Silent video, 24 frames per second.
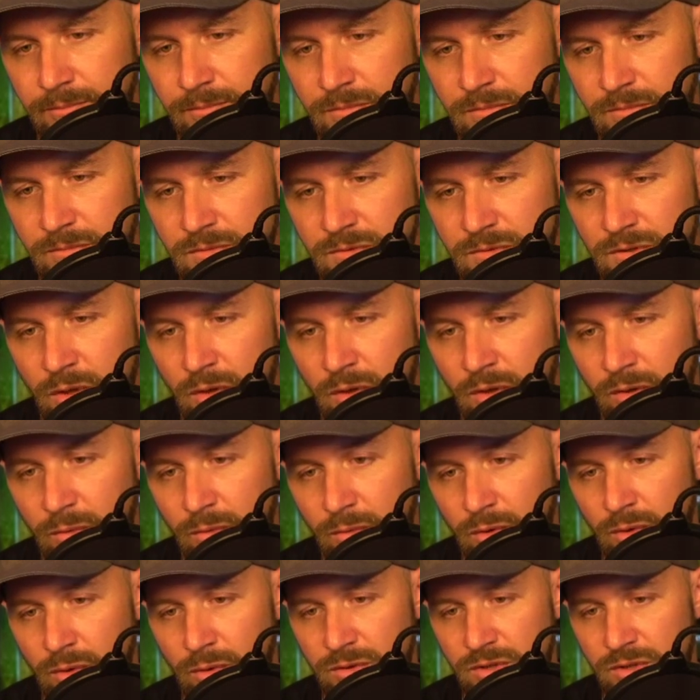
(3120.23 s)
So
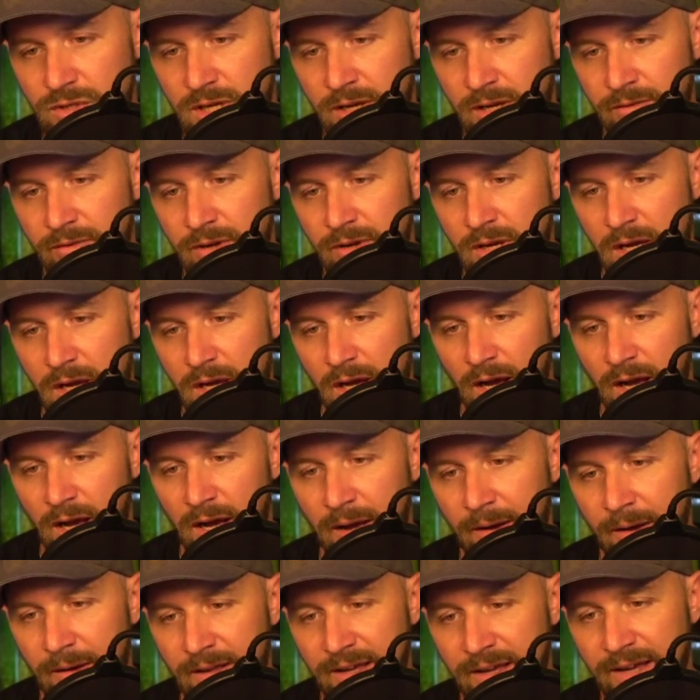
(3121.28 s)
cool stuff.
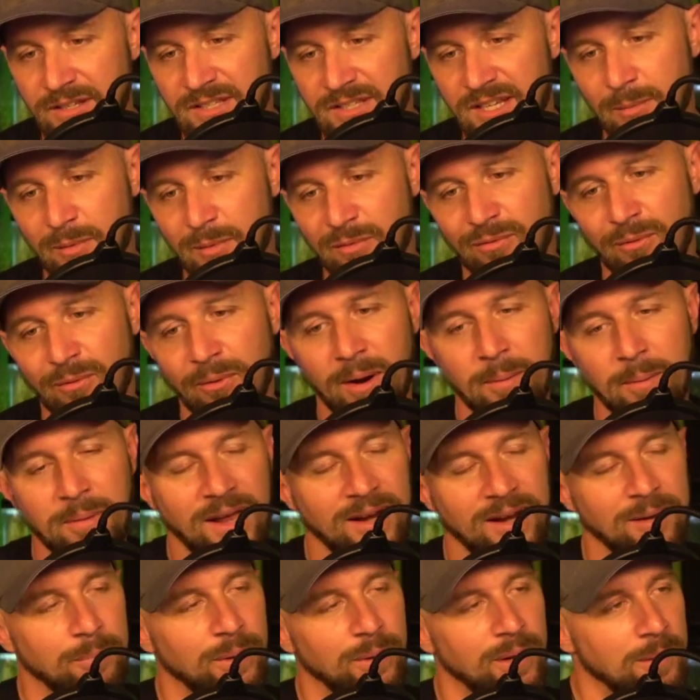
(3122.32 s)
Like I said before, I'm kind of
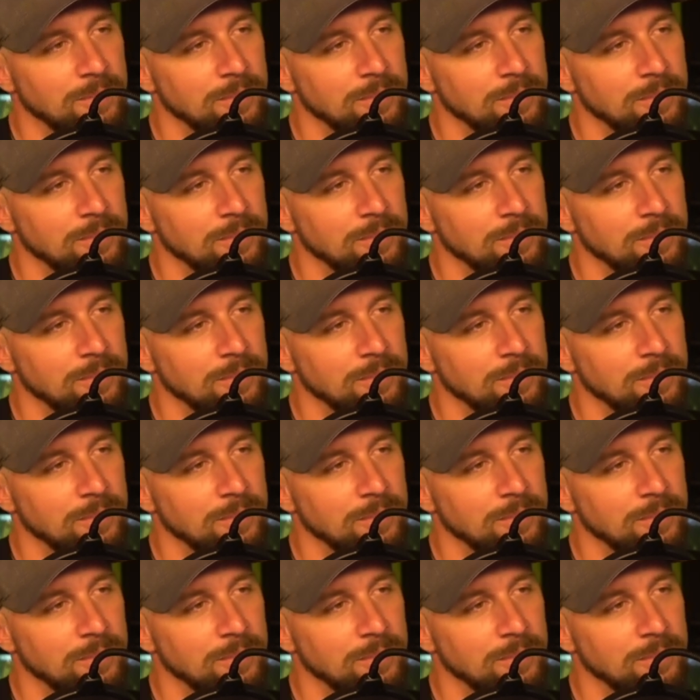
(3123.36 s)
bummed.